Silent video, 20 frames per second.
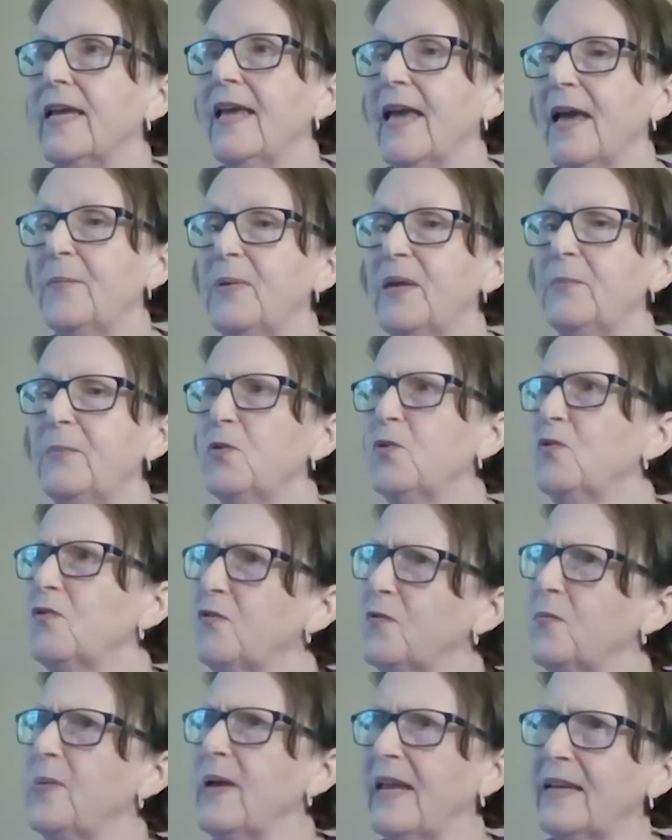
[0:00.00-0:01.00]
And people
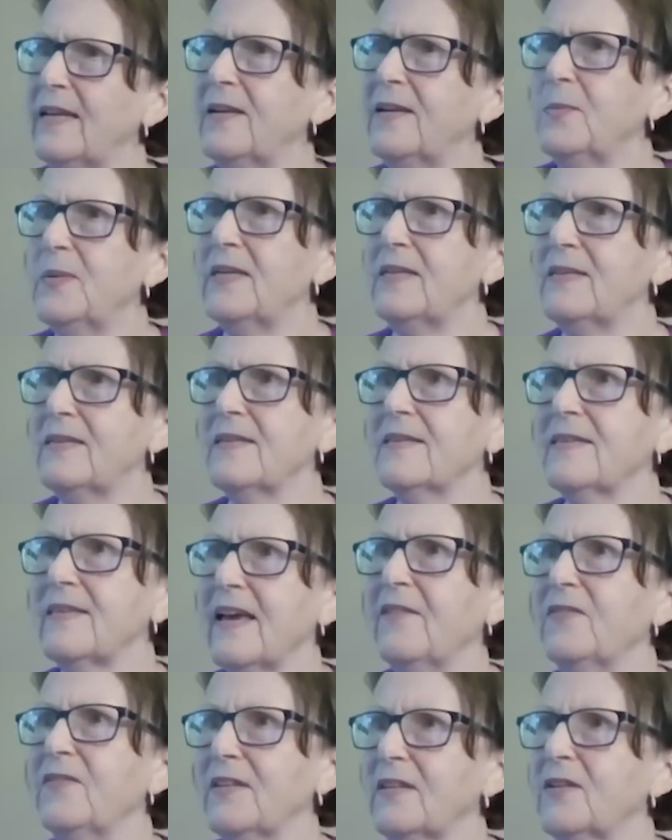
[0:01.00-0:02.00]
who've been in a business
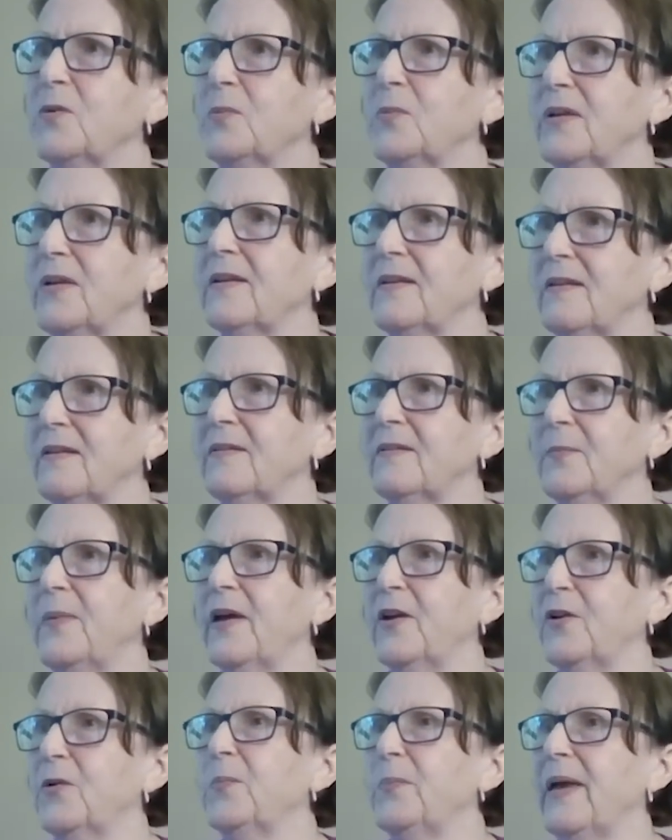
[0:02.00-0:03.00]
have a little bit
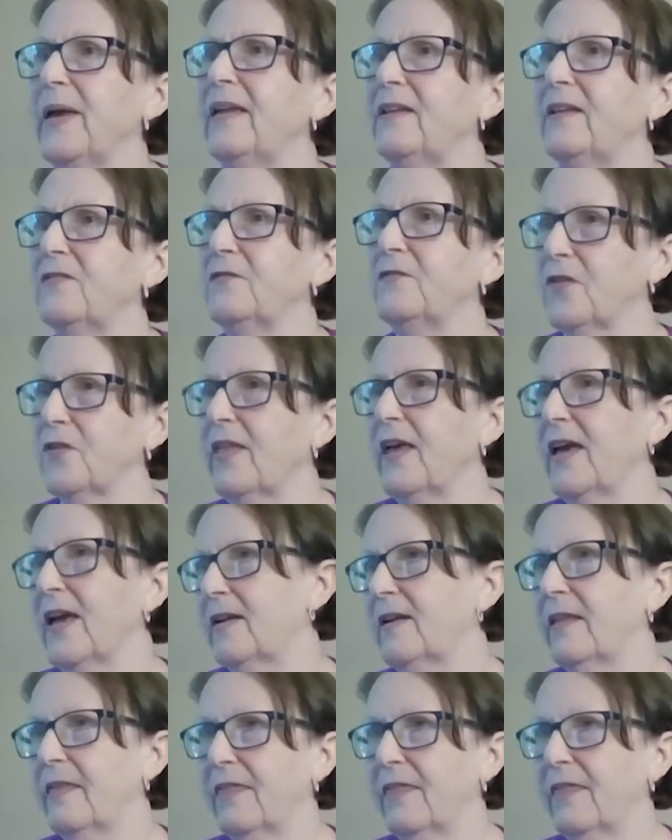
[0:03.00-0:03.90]
better bent for that, I